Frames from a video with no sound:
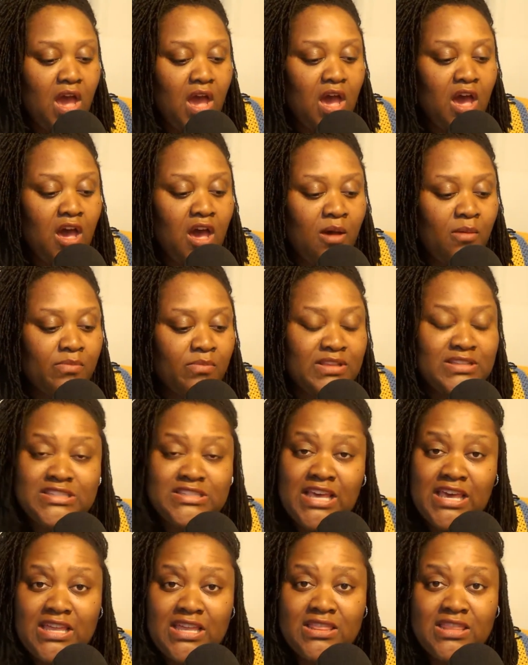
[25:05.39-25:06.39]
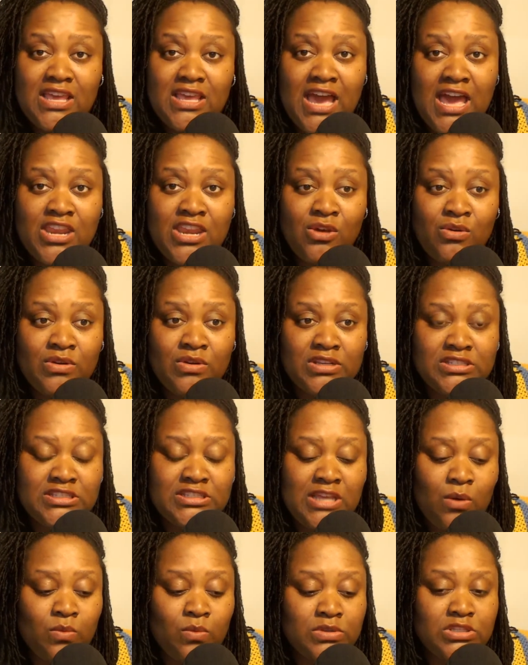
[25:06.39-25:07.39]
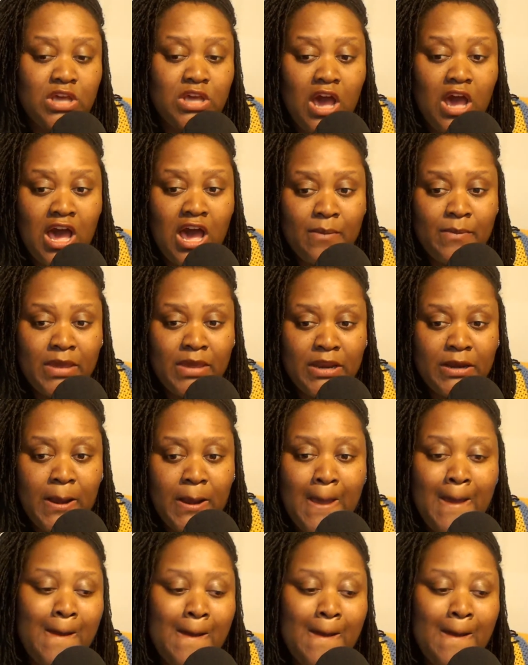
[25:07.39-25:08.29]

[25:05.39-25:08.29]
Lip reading: The second thing I noticed that was common,